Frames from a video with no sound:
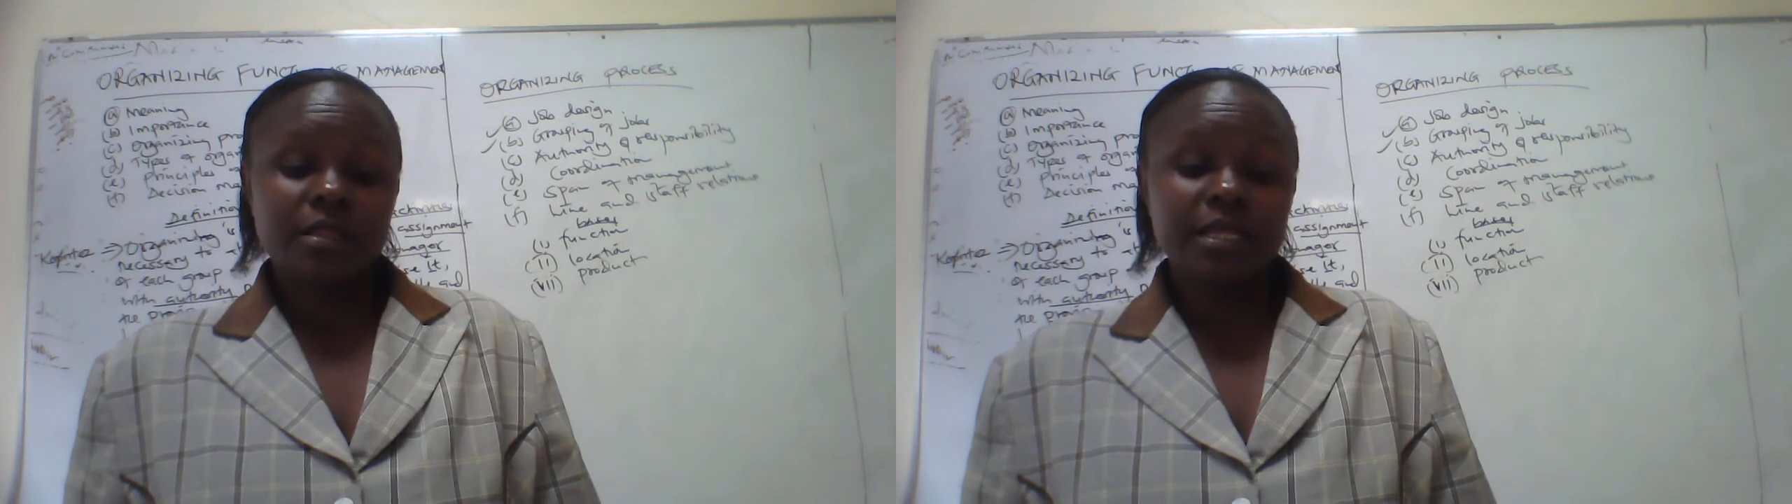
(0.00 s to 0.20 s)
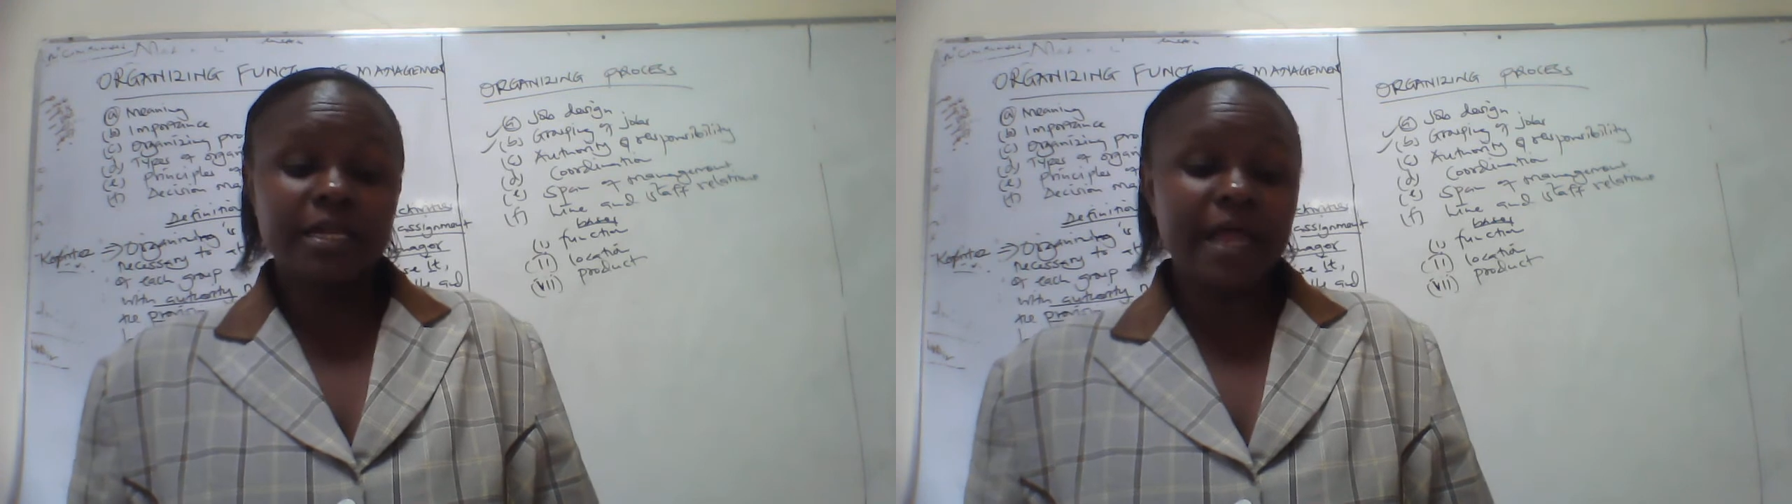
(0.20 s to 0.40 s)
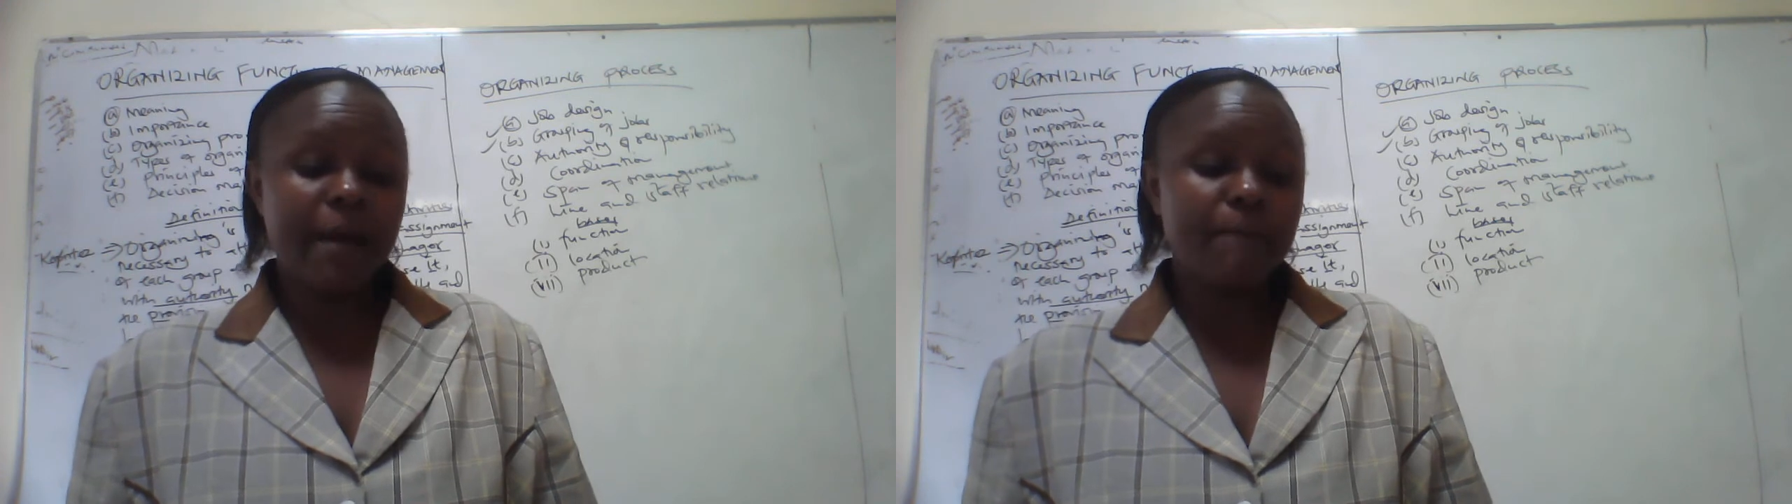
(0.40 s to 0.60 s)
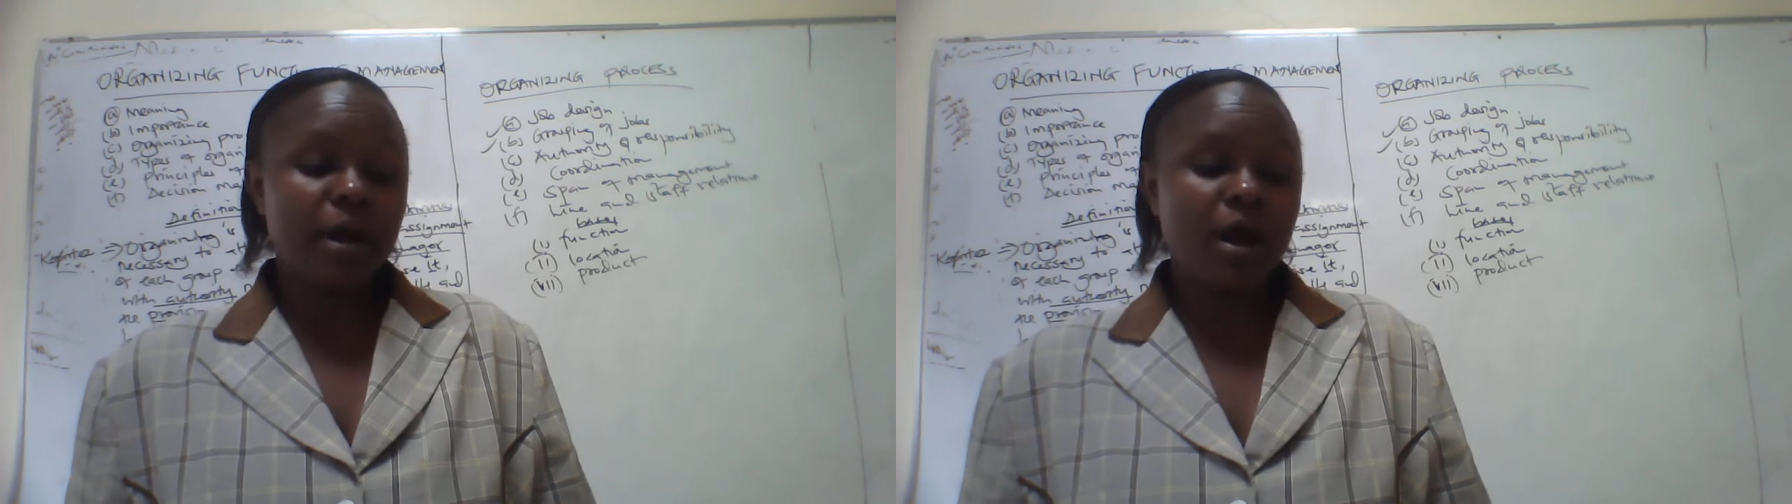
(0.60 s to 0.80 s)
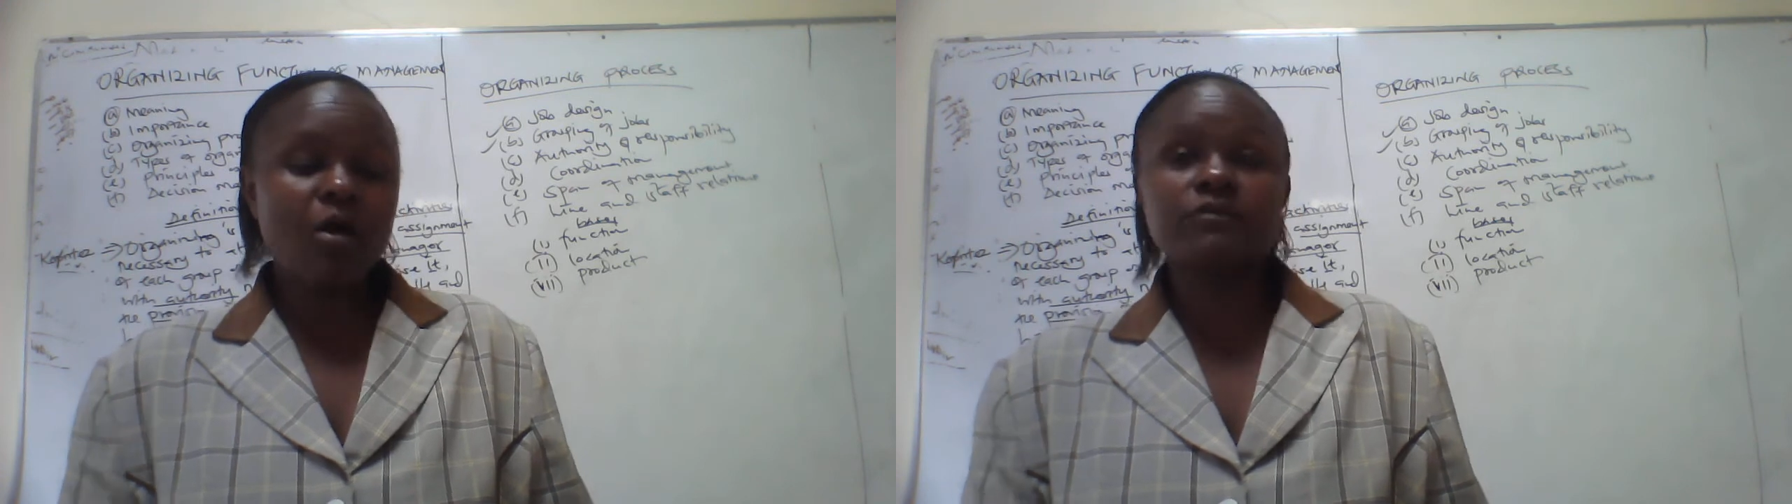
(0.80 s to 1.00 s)
the number
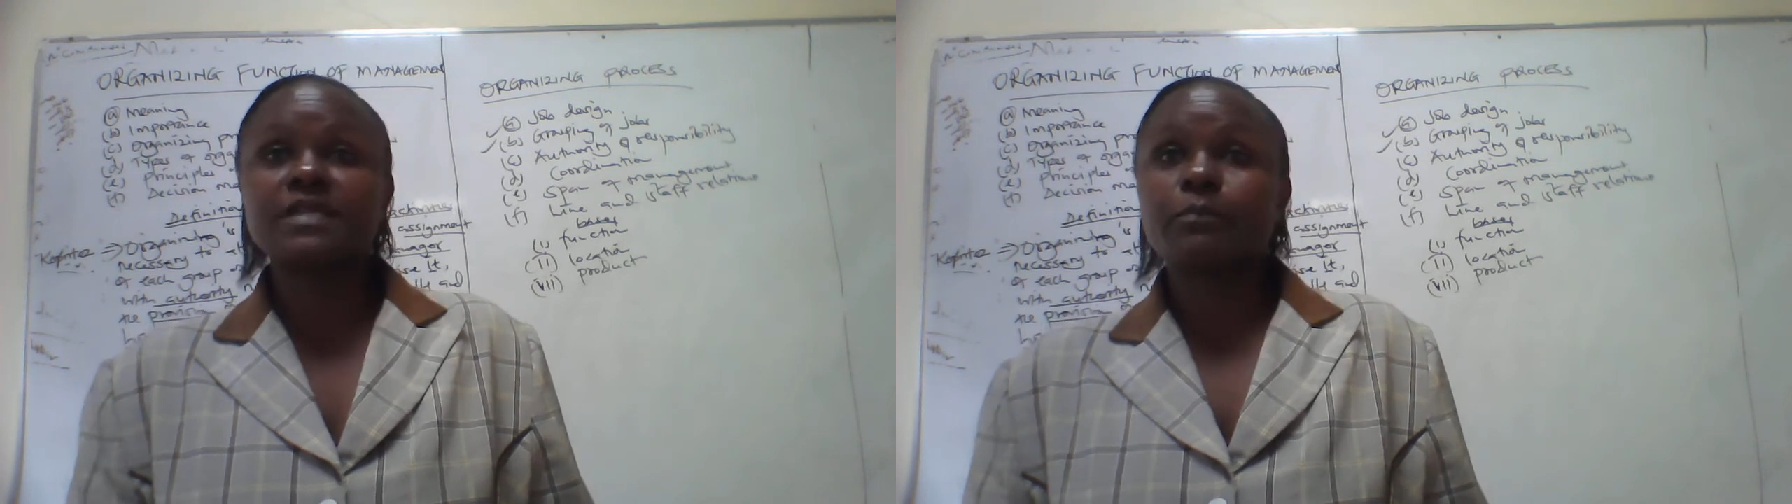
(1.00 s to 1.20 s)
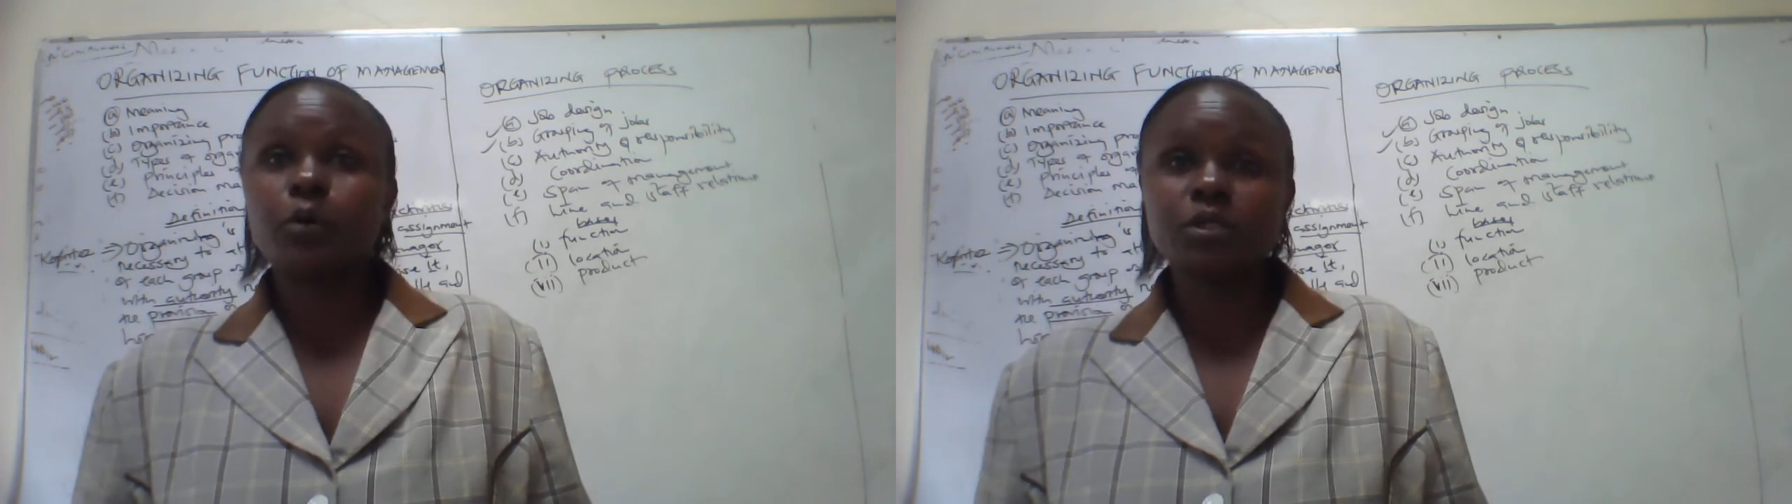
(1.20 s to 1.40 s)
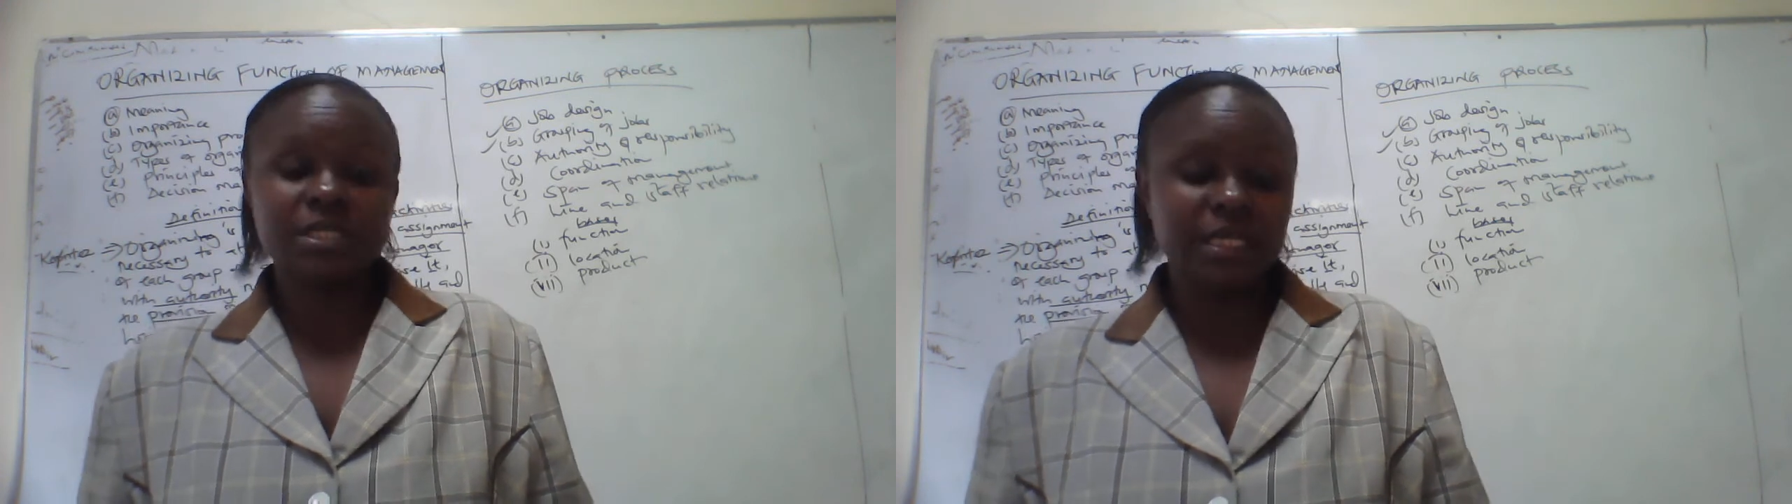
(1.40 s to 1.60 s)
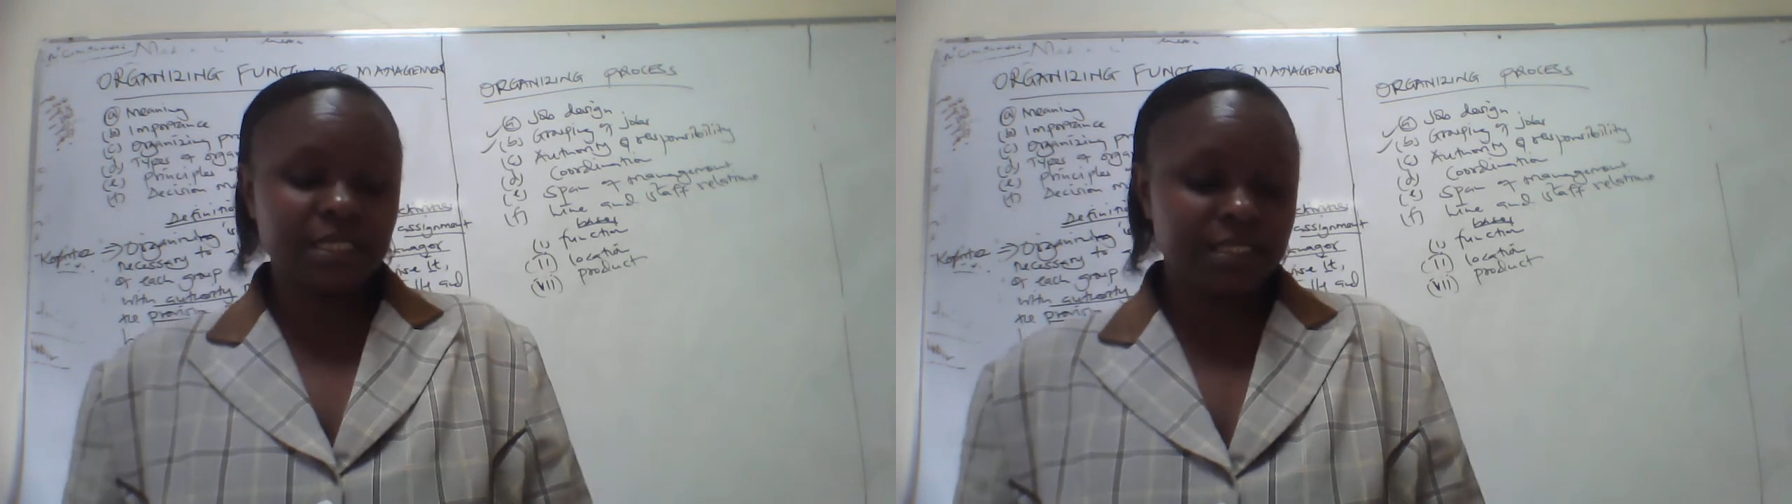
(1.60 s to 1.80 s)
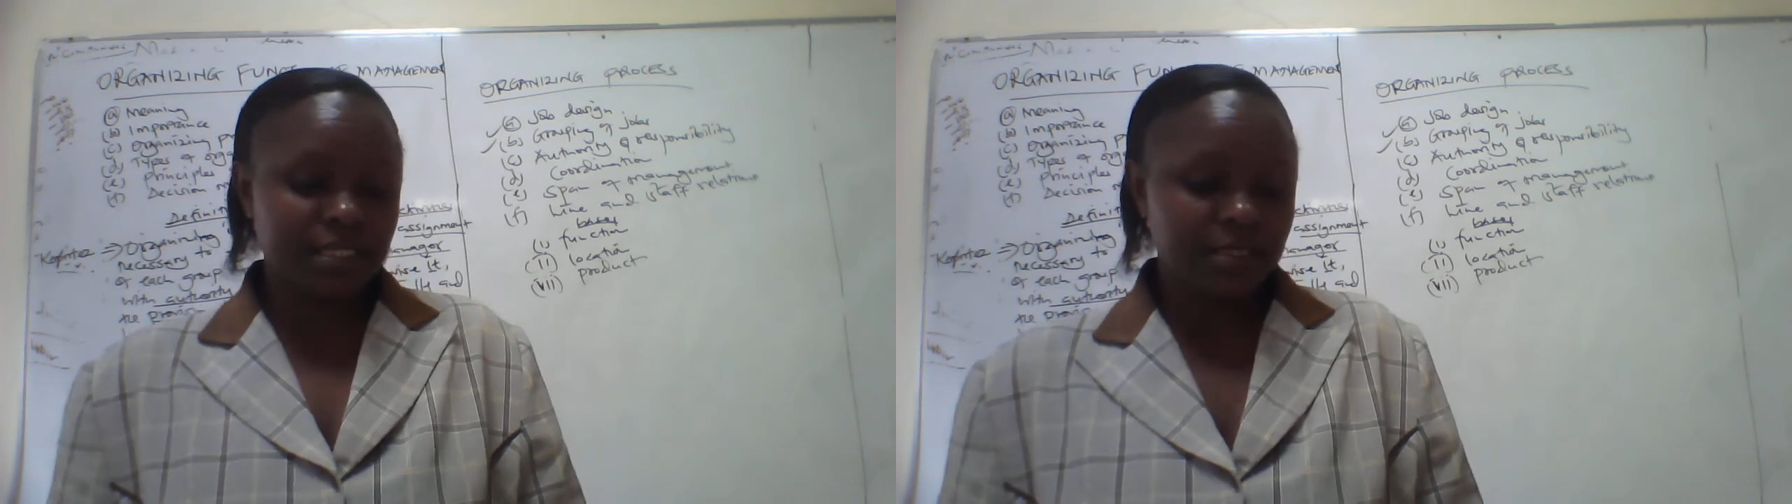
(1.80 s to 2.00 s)
of
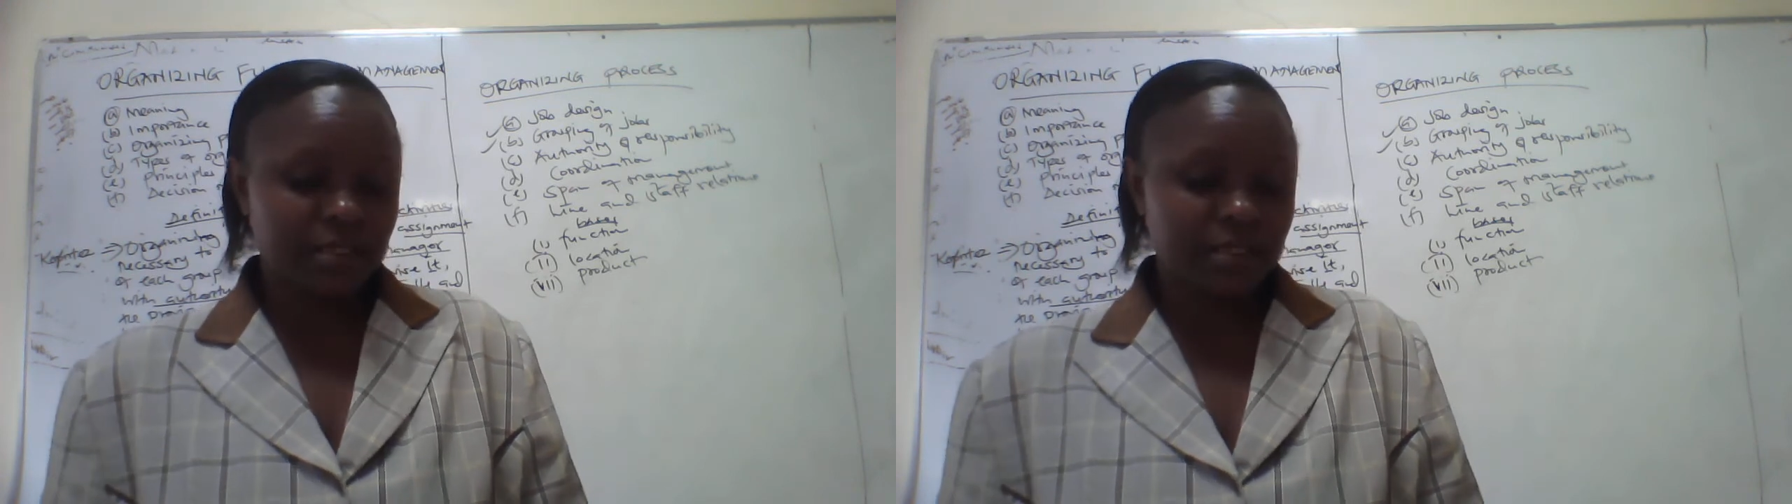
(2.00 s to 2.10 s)
subordinates